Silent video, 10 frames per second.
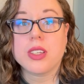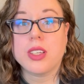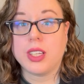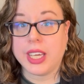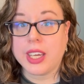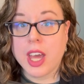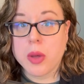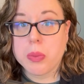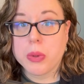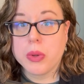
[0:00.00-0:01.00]

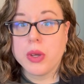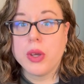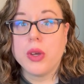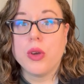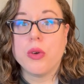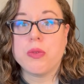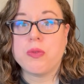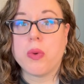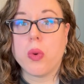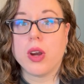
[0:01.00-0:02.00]
ClickUp
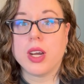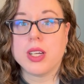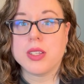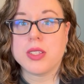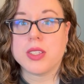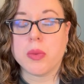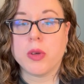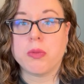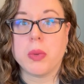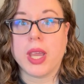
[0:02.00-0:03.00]
for some
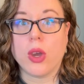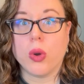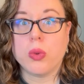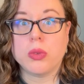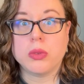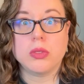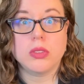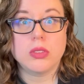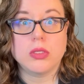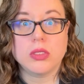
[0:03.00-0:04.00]
of my own
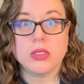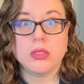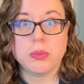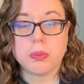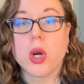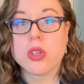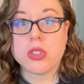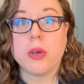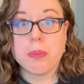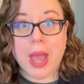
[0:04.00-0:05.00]

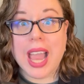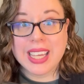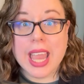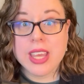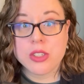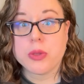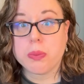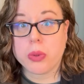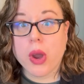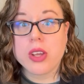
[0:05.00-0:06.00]
personal back end
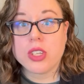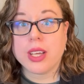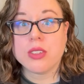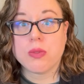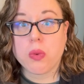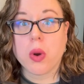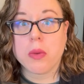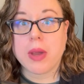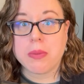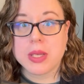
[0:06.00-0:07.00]
projects for
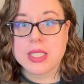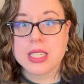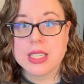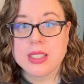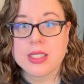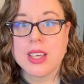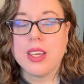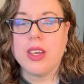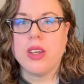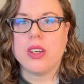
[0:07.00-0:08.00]
my business,
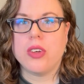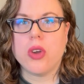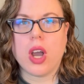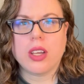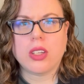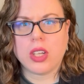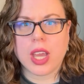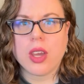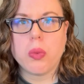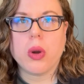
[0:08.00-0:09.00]
not
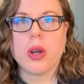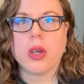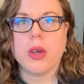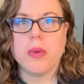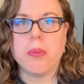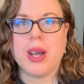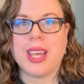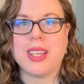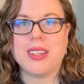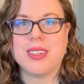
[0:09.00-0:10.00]
client work, but